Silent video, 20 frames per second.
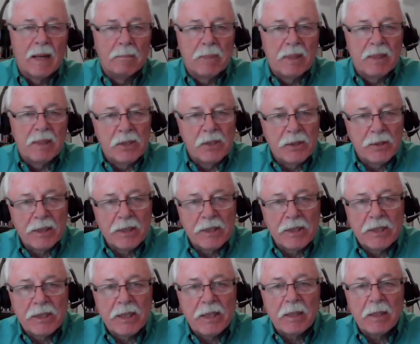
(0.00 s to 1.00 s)
but as you can
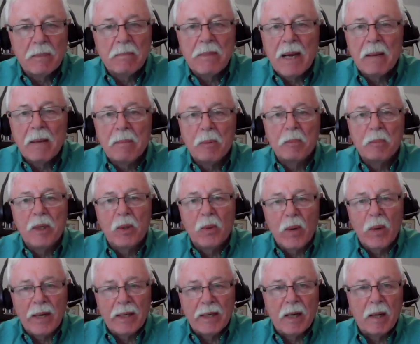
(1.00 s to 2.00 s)
see, the map will be
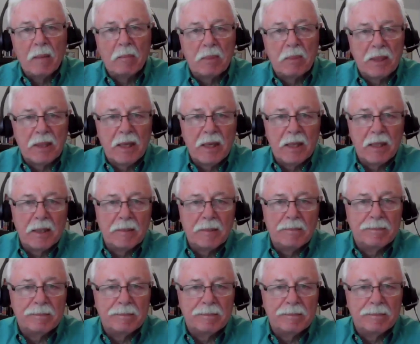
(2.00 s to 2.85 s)
quite complicated.